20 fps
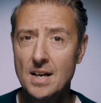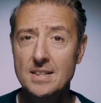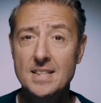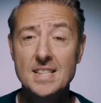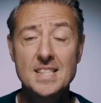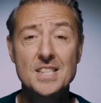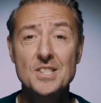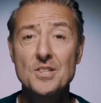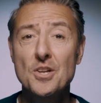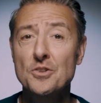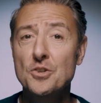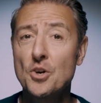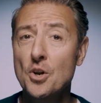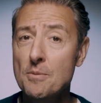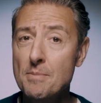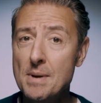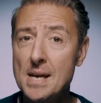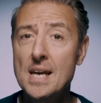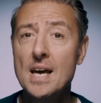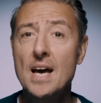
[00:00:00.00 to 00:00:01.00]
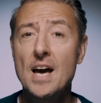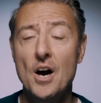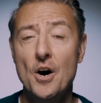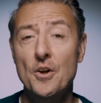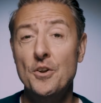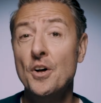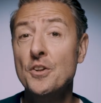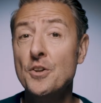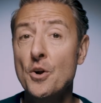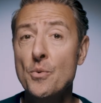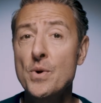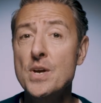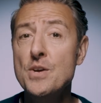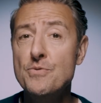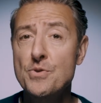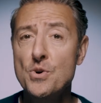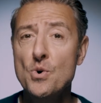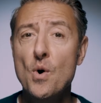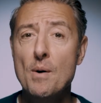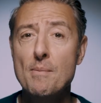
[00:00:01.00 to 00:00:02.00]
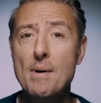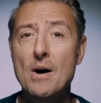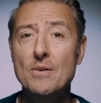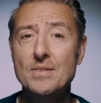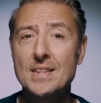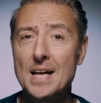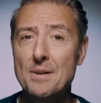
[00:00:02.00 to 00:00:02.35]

This is not gonna be another review about